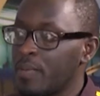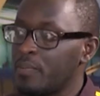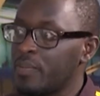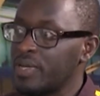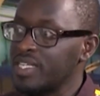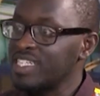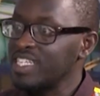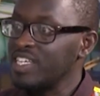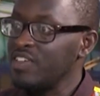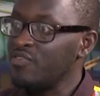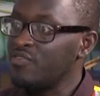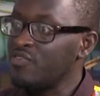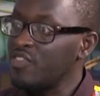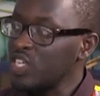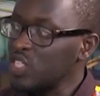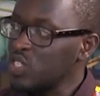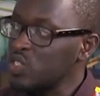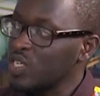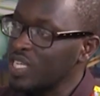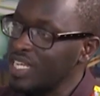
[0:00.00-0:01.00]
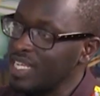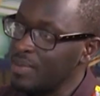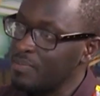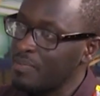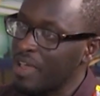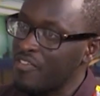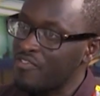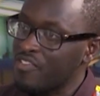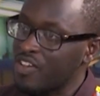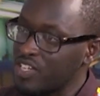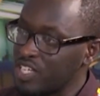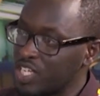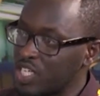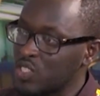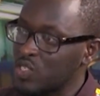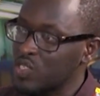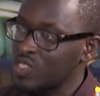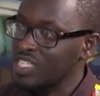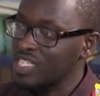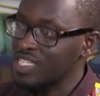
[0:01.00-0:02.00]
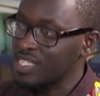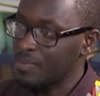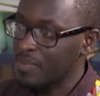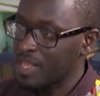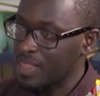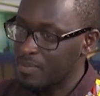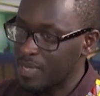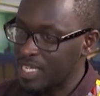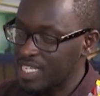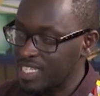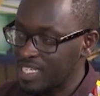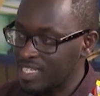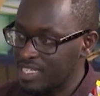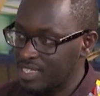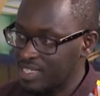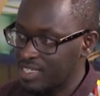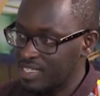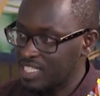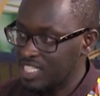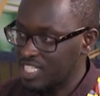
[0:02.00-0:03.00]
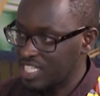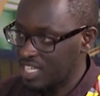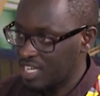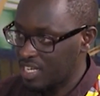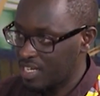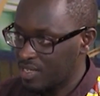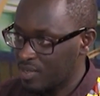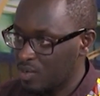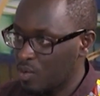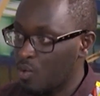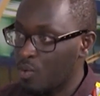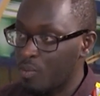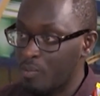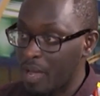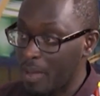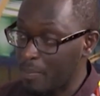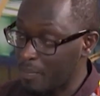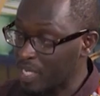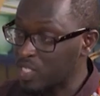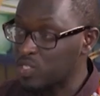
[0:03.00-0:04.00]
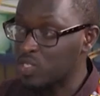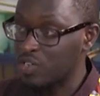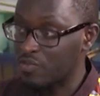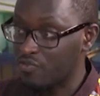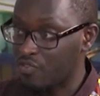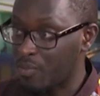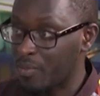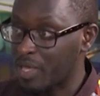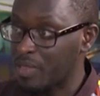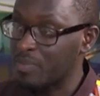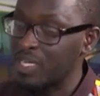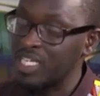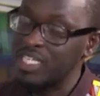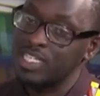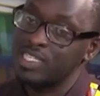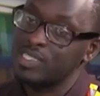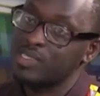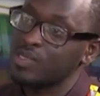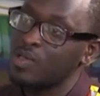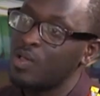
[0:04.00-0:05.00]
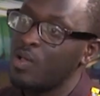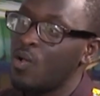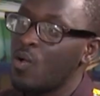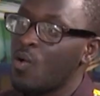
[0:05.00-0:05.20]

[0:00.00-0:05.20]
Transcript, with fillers: But eventually, my foundations as a mathematician, or my passion for mathematics,